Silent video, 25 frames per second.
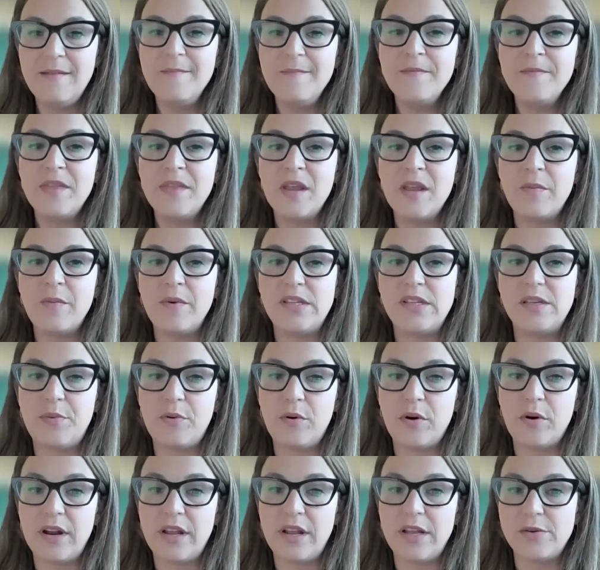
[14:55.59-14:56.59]
that we
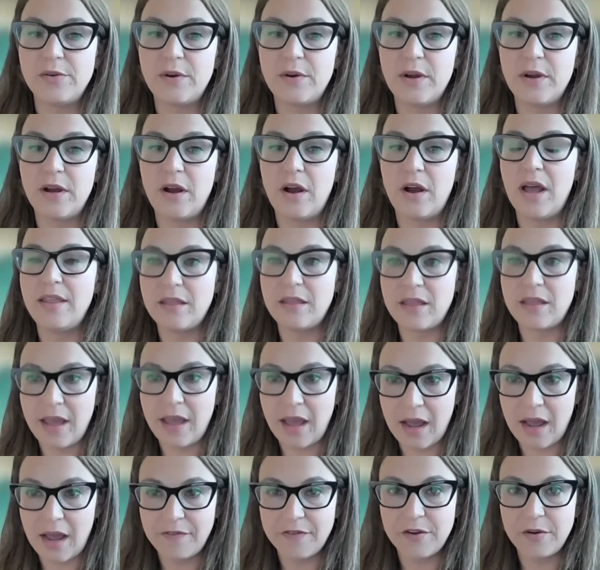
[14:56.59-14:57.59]
support Israel and that they
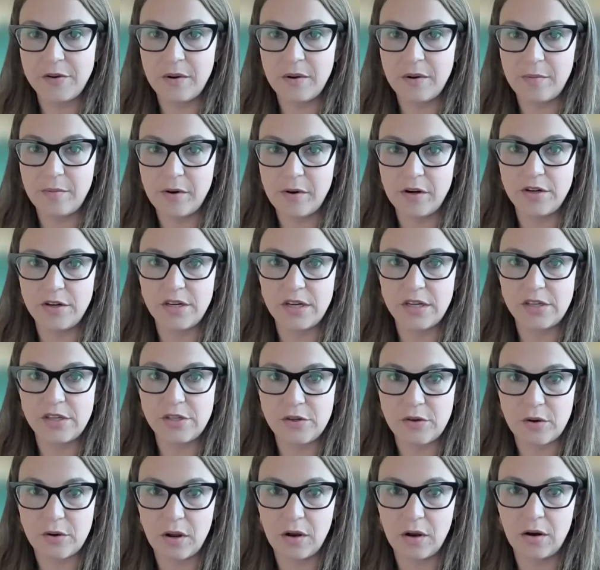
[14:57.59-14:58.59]
have to emerge as
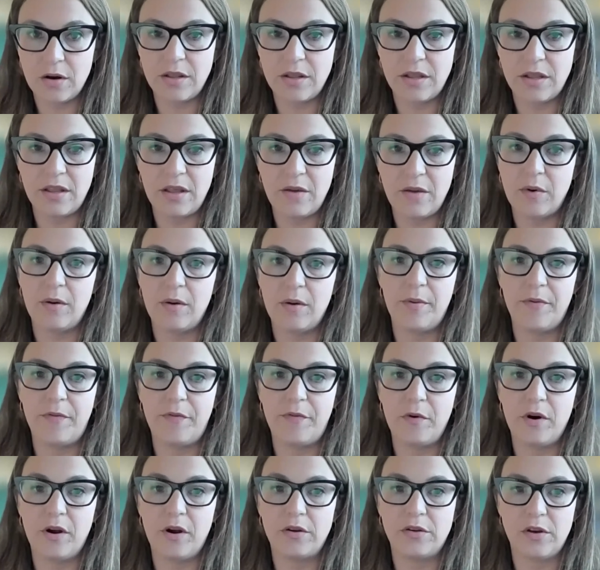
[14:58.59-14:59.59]
stronger than they were
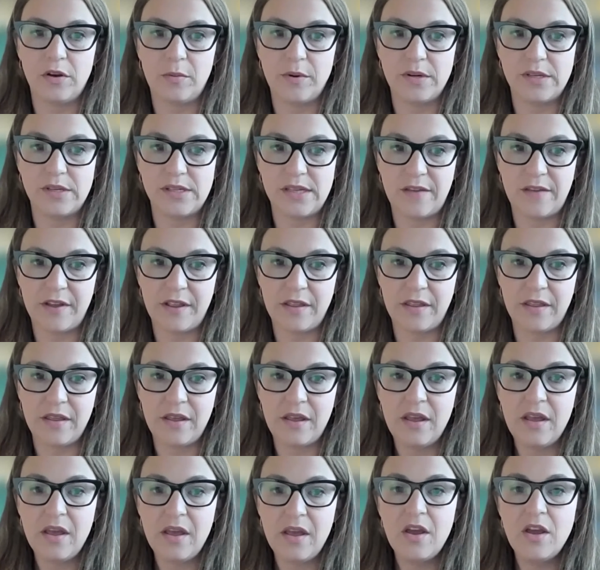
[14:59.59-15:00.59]
before October 7th.
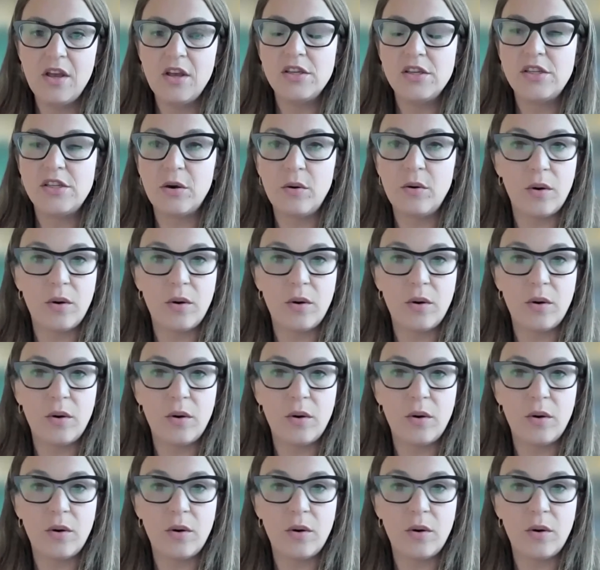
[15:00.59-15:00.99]
So